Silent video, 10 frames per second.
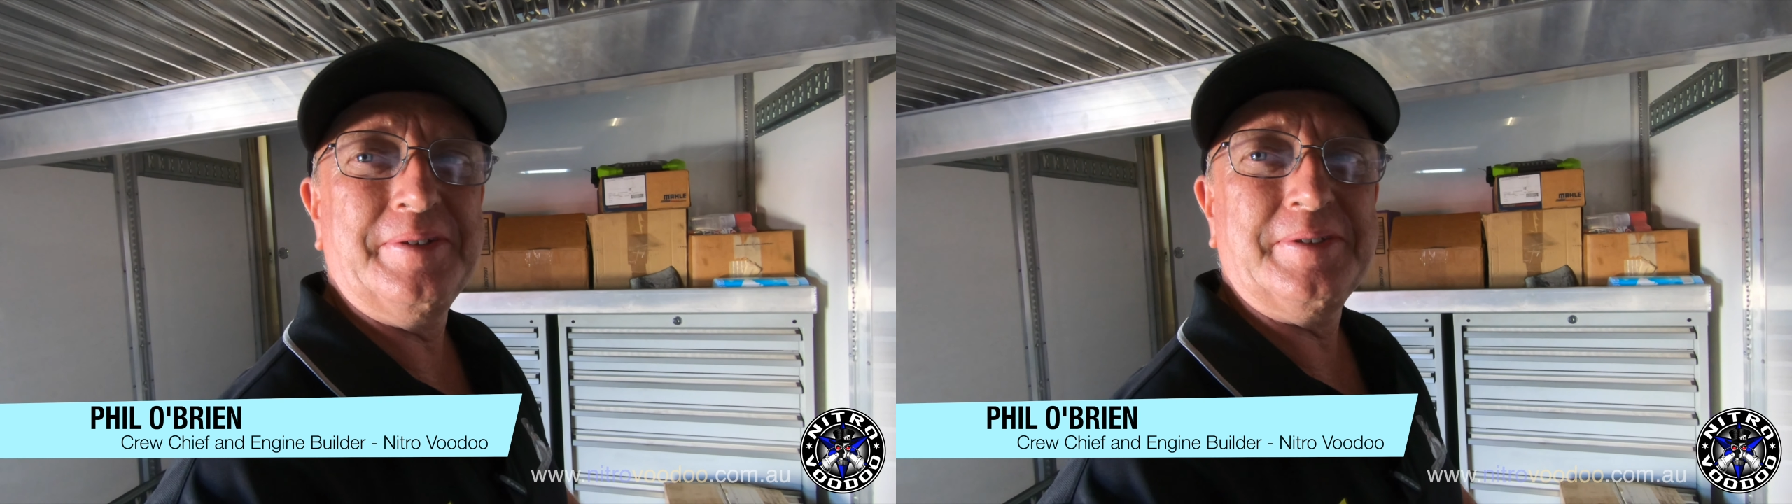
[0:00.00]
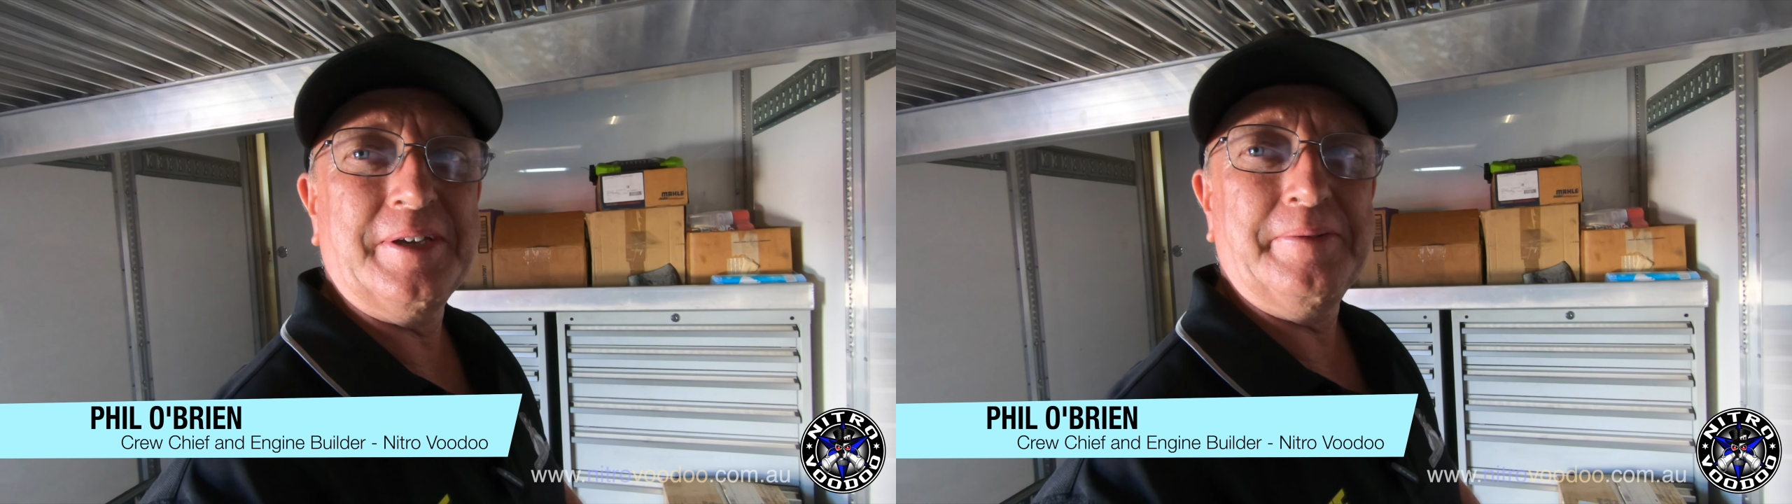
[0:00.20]

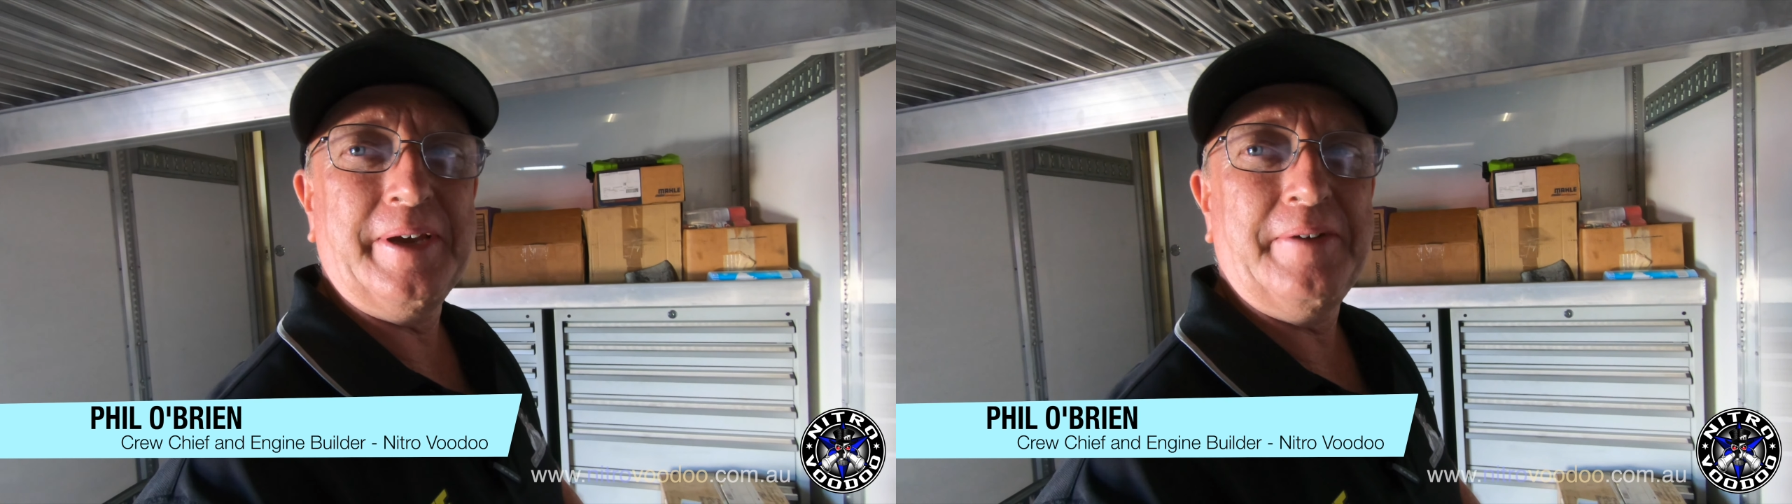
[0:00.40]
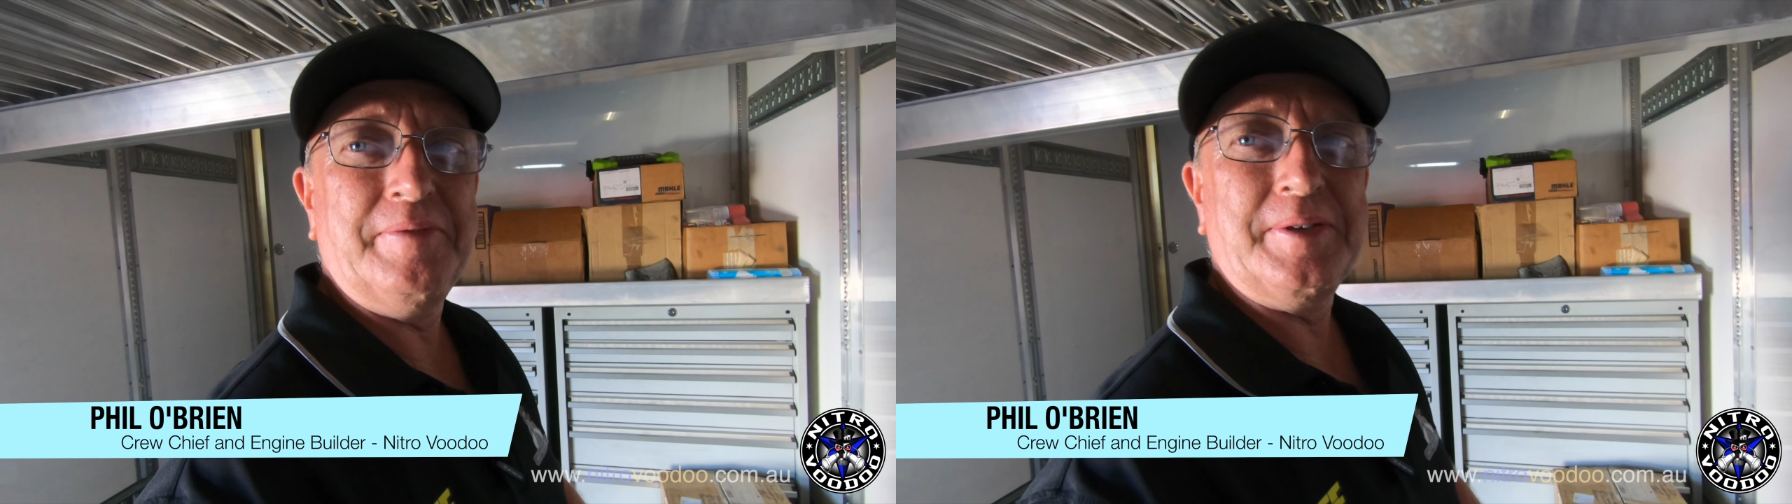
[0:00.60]
so that we
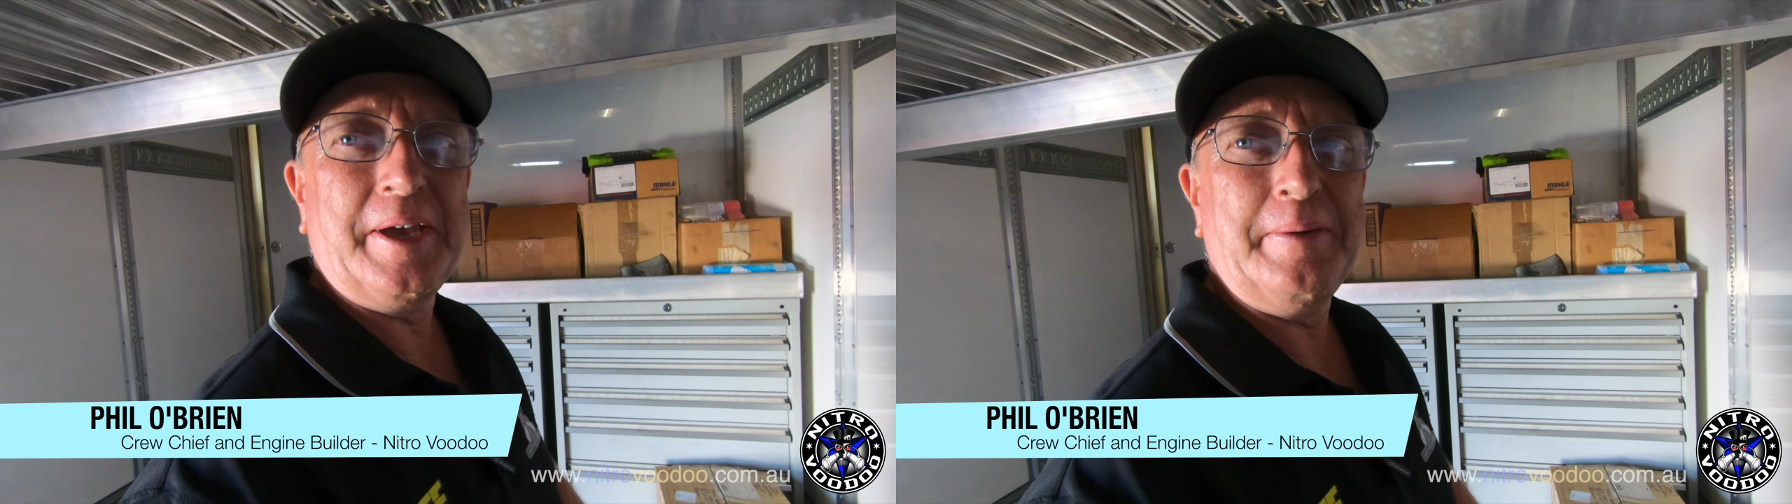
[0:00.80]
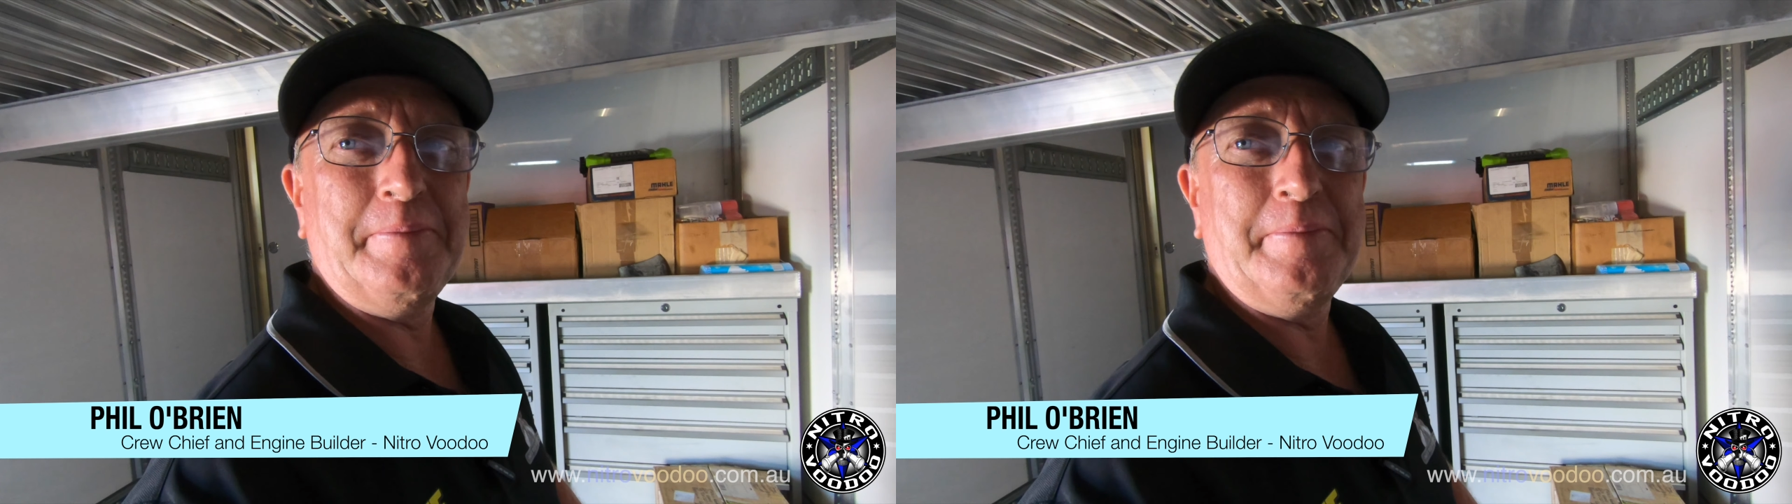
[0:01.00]
have the same